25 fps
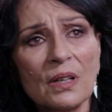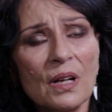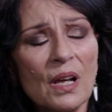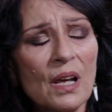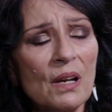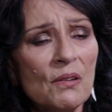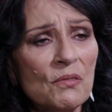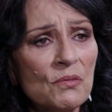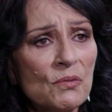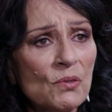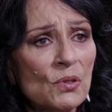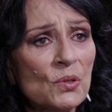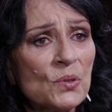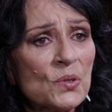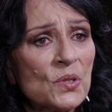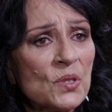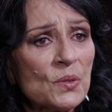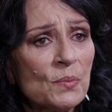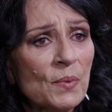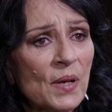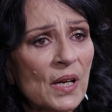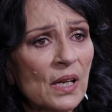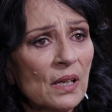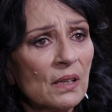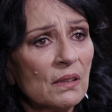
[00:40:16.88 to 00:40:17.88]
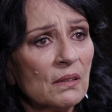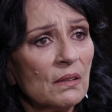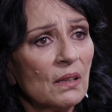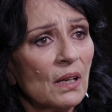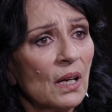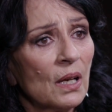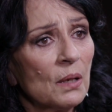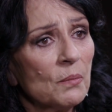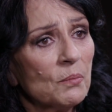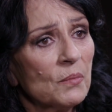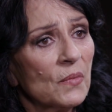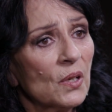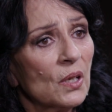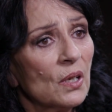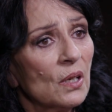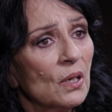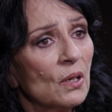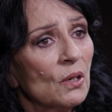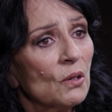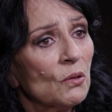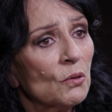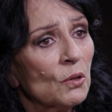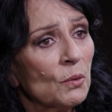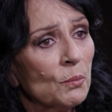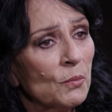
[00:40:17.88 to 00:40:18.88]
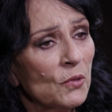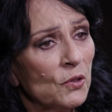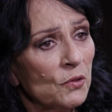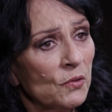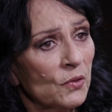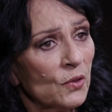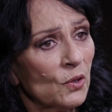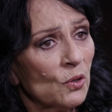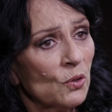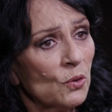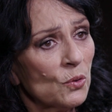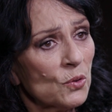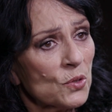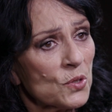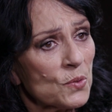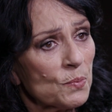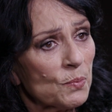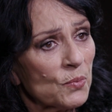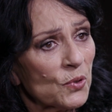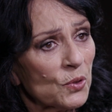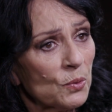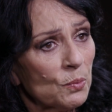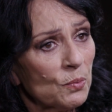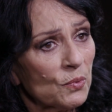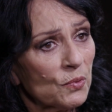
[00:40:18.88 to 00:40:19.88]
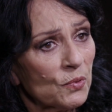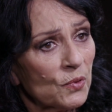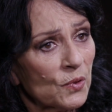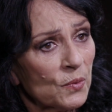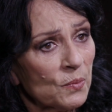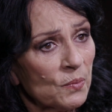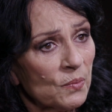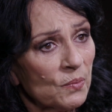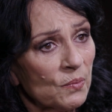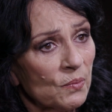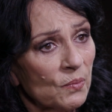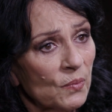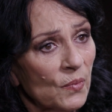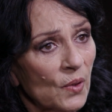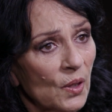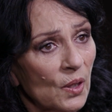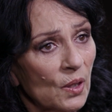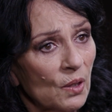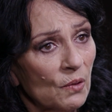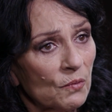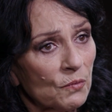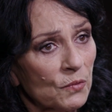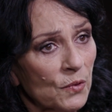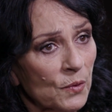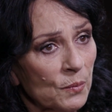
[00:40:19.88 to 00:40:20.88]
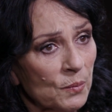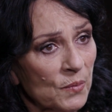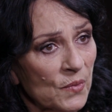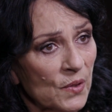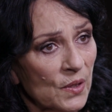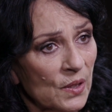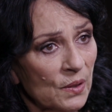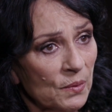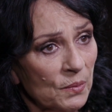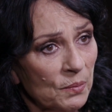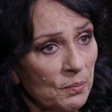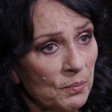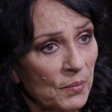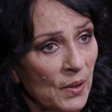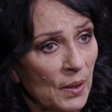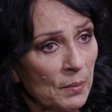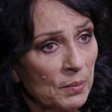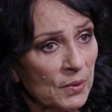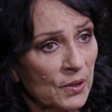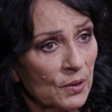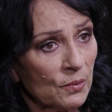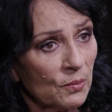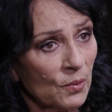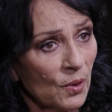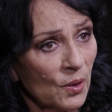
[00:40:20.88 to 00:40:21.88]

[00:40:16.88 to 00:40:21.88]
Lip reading: it had rules about removing horse poop from the public